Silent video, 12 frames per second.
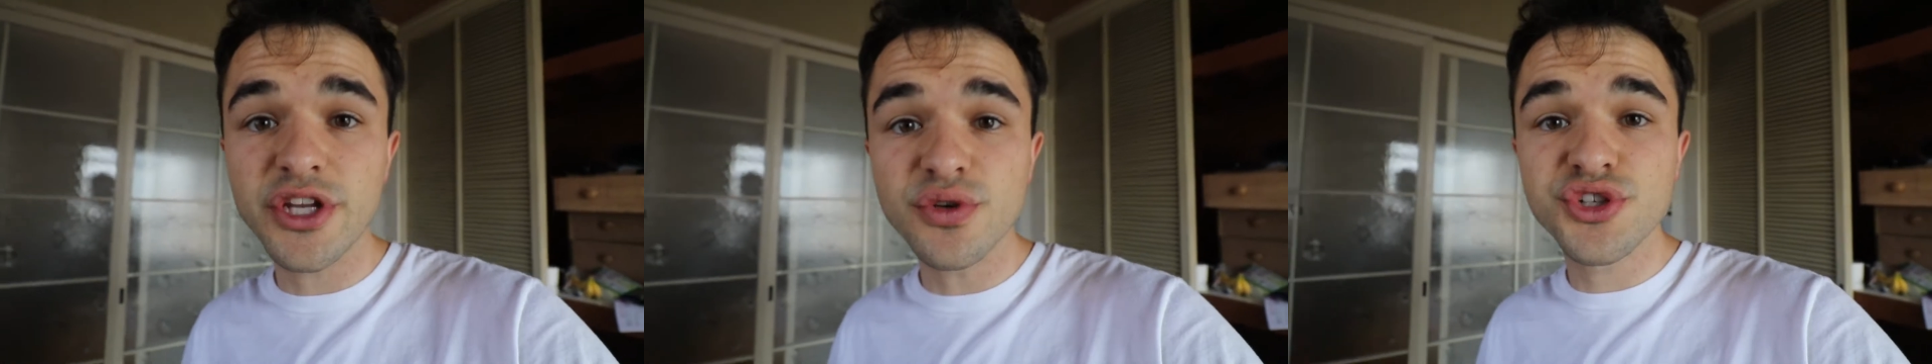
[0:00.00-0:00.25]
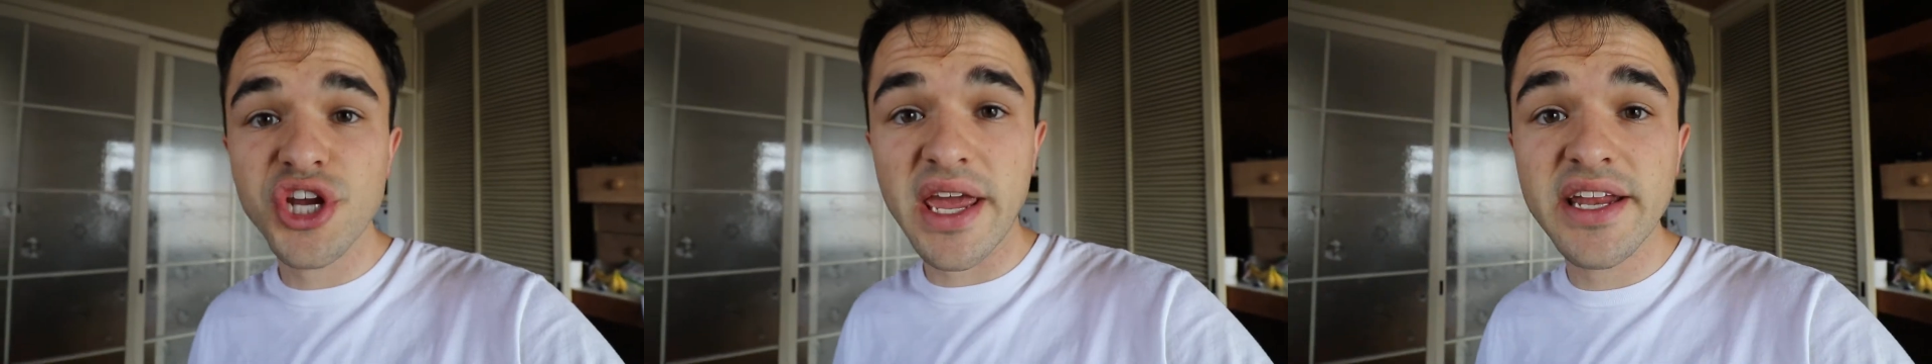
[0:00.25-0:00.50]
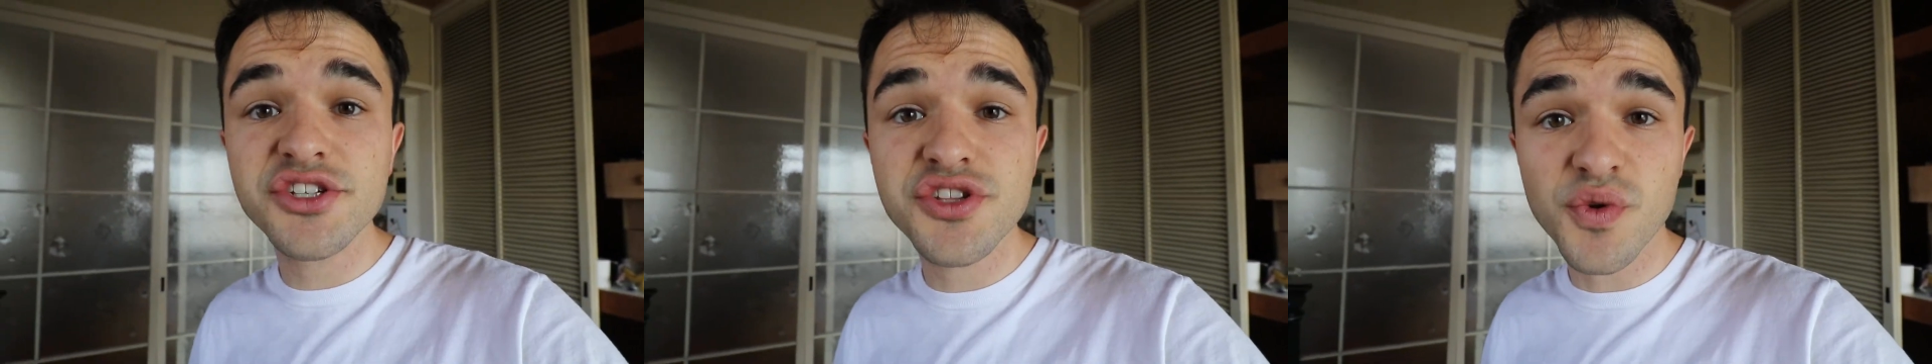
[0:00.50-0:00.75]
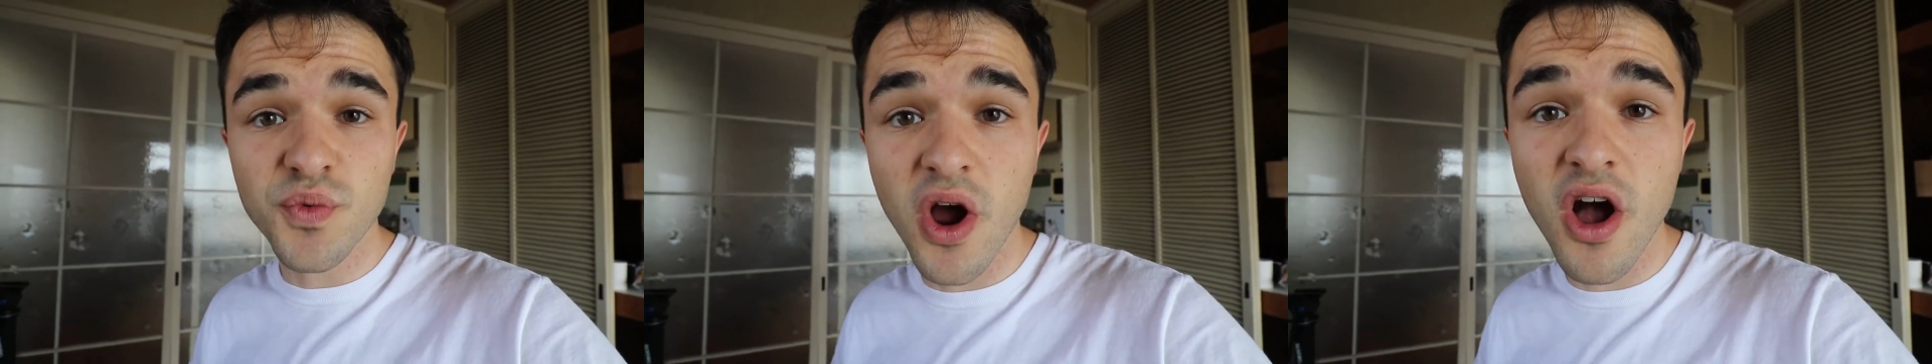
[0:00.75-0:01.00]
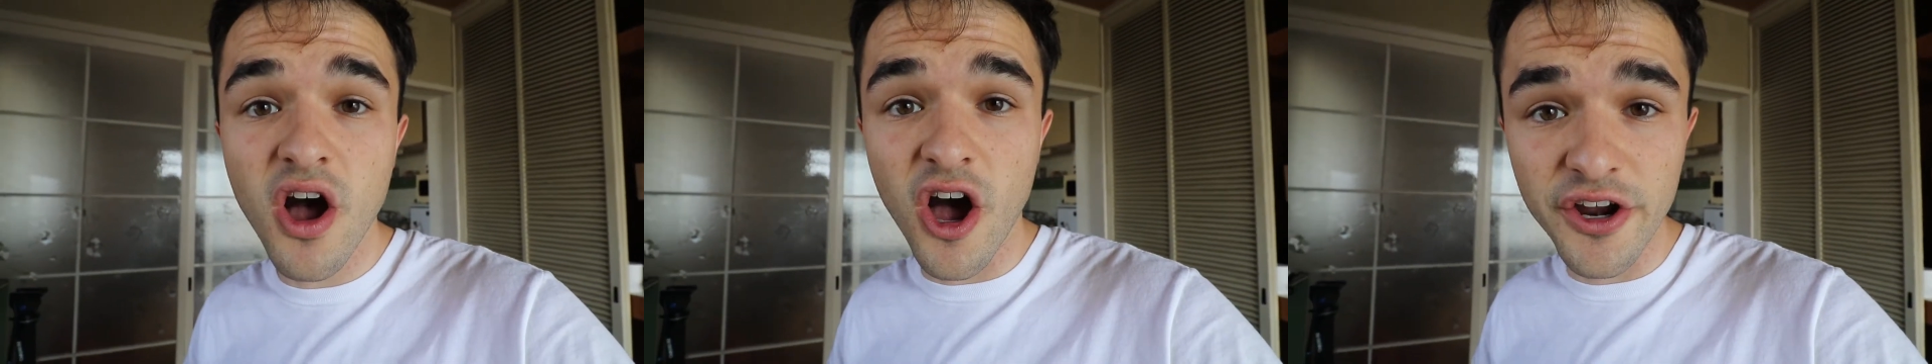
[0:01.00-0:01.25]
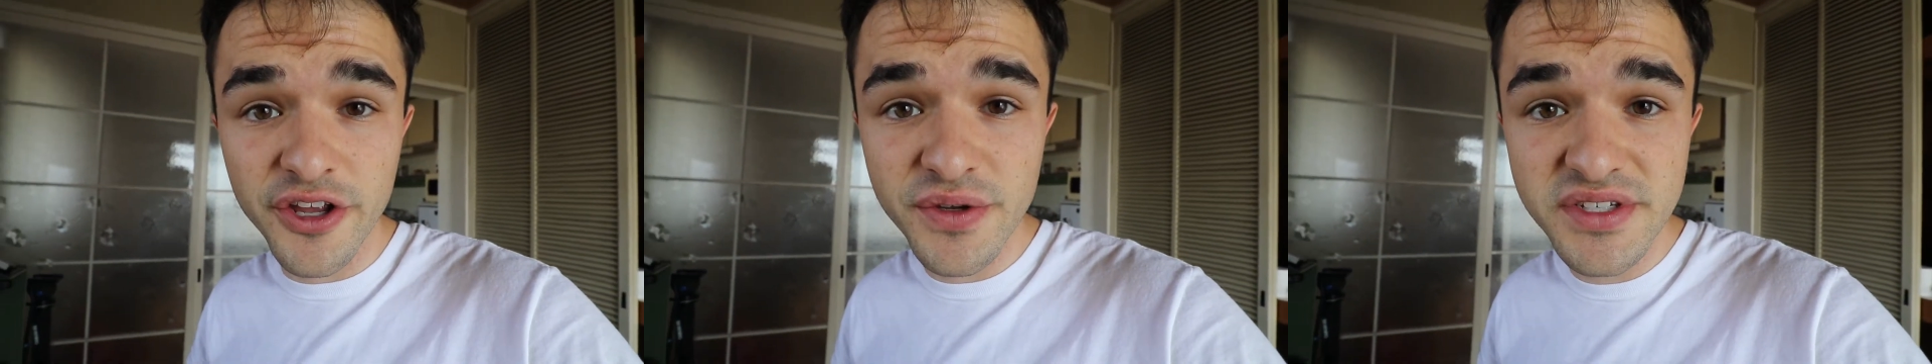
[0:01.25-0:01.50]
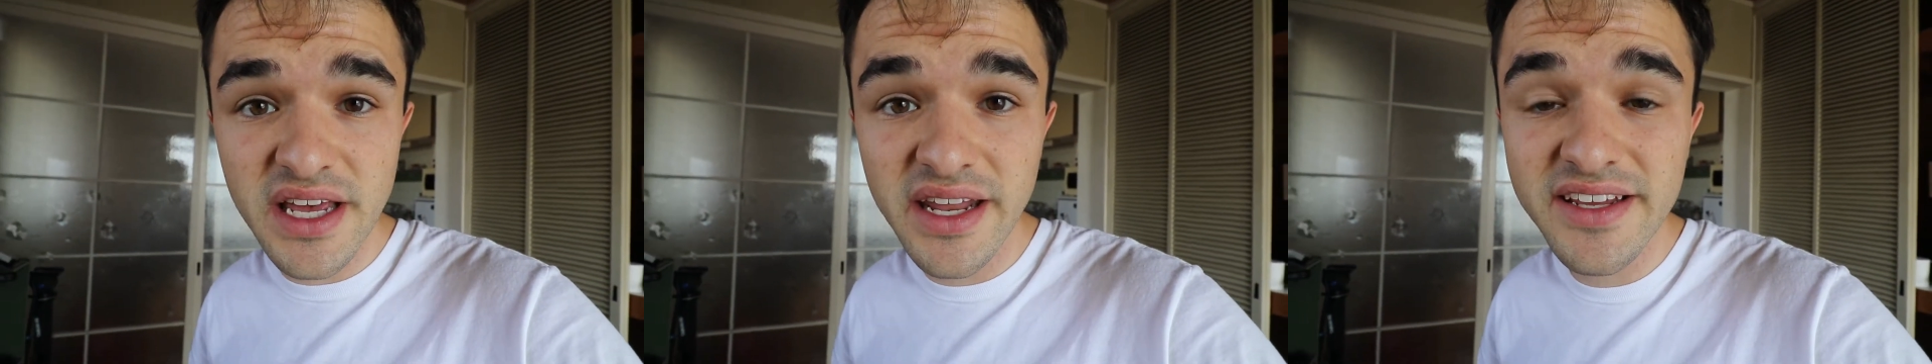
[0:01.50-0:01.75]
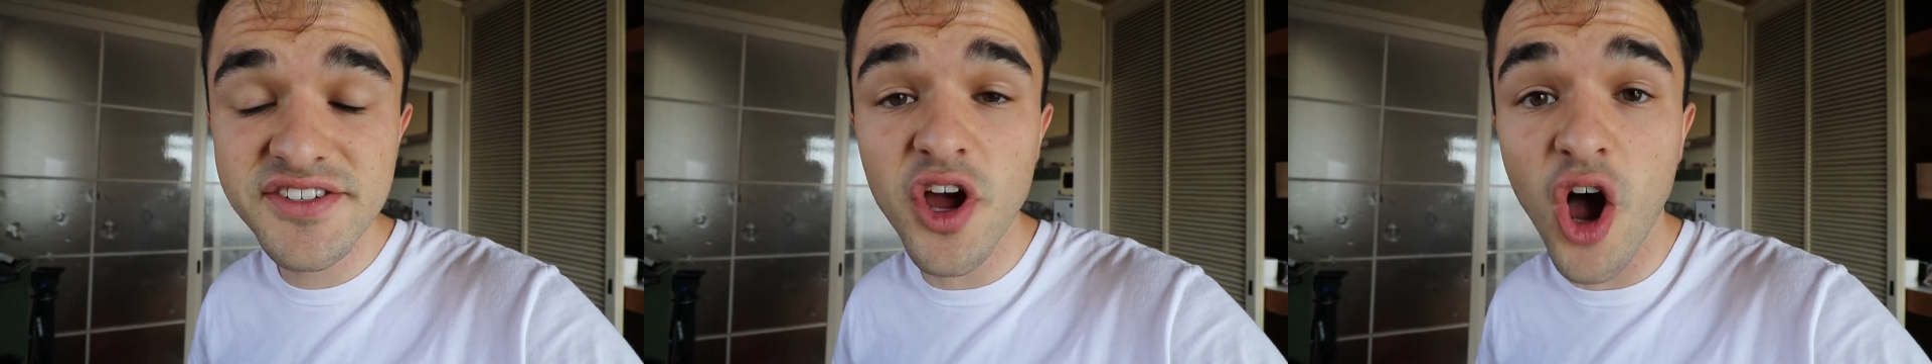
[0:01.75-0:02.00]
change the raw audio
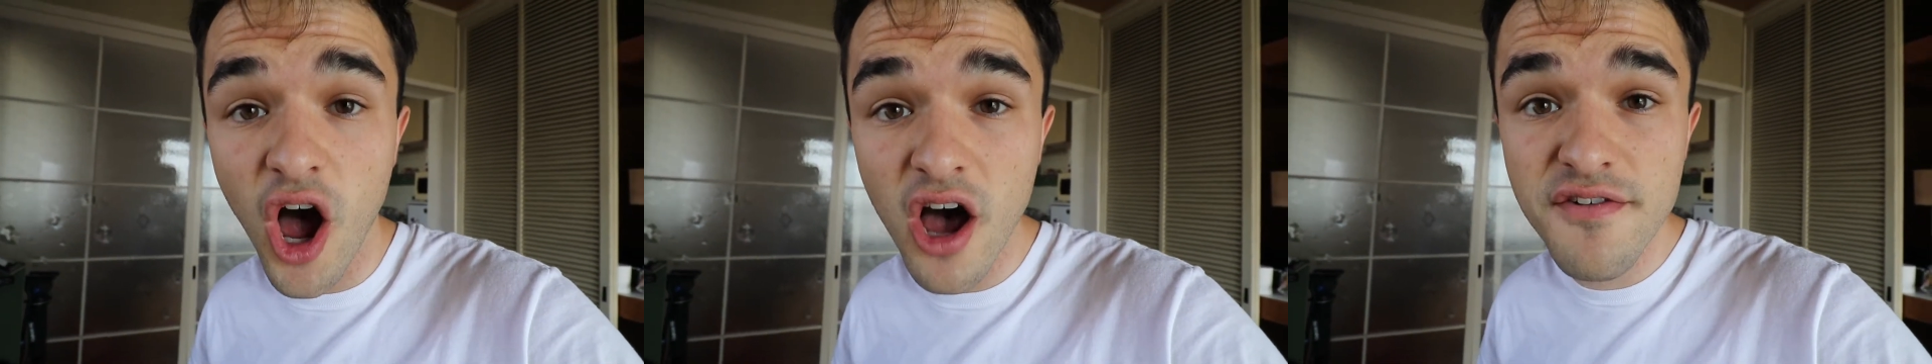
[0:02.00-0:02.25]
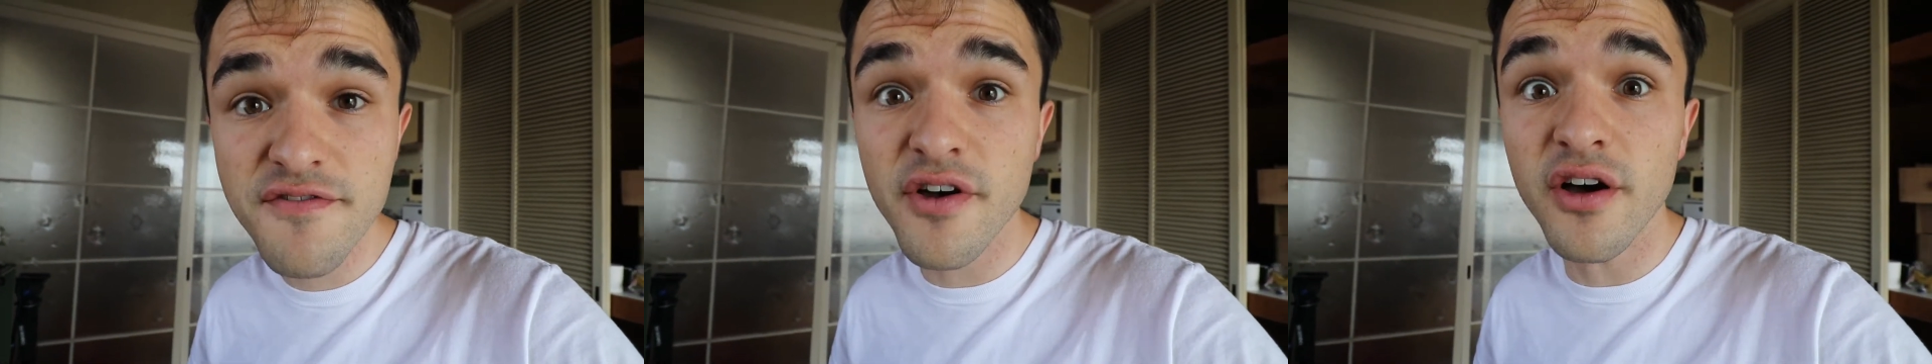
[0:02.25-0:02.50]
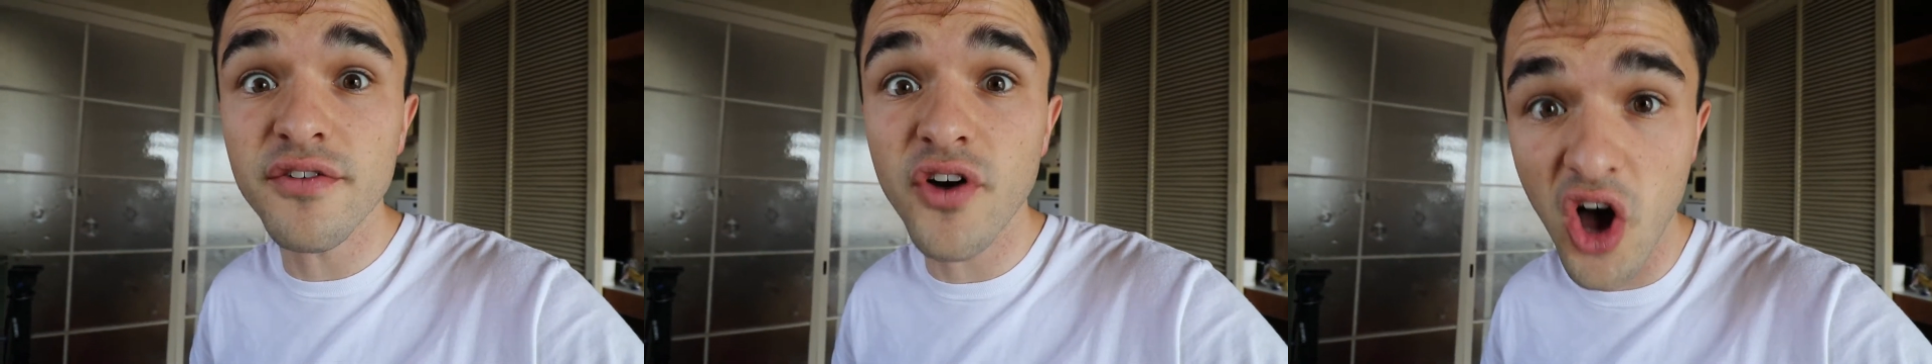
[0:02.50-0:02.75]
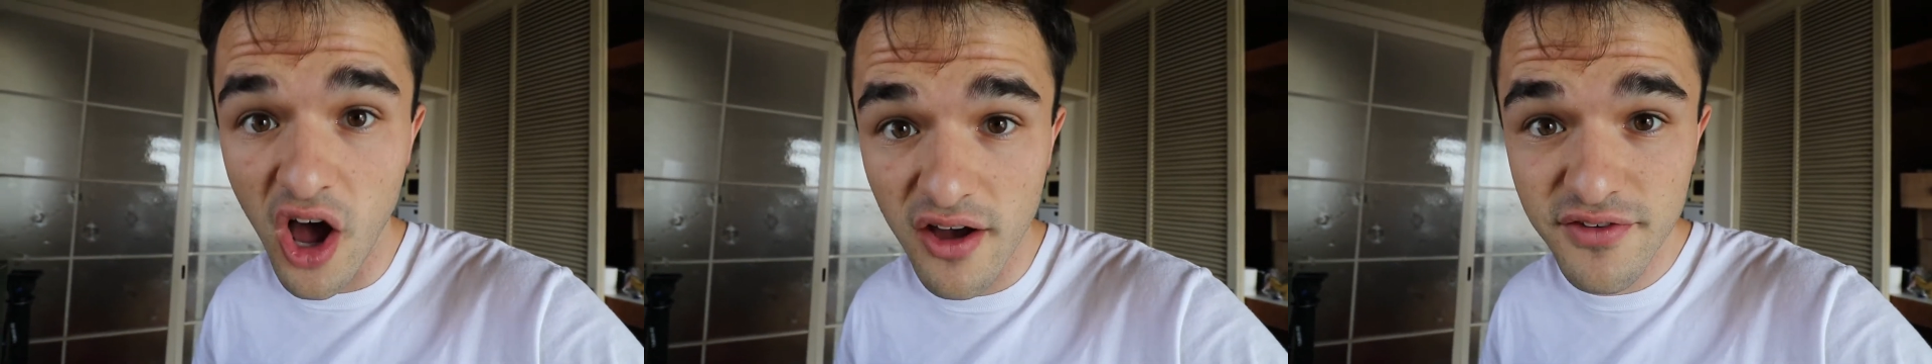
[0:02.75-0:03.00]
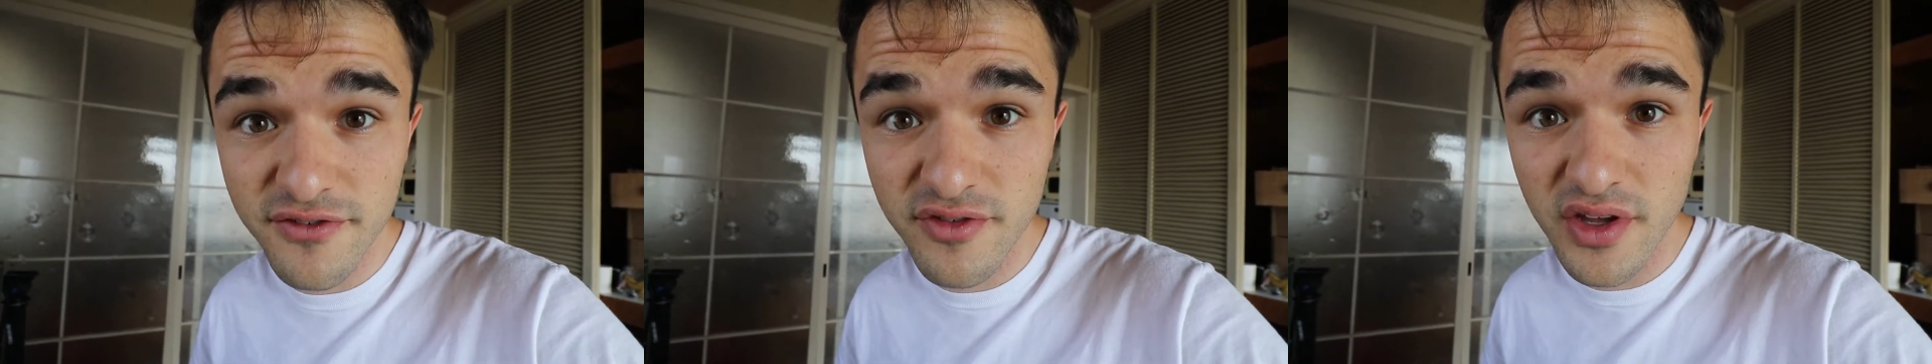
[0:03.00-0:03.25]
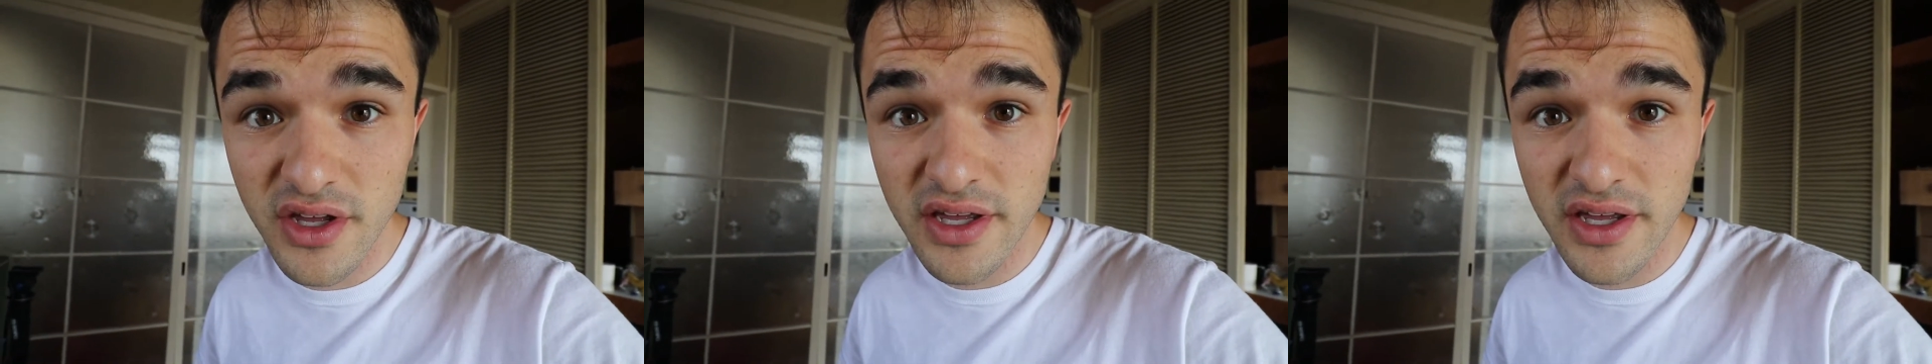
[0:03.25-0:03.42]
settings off of off.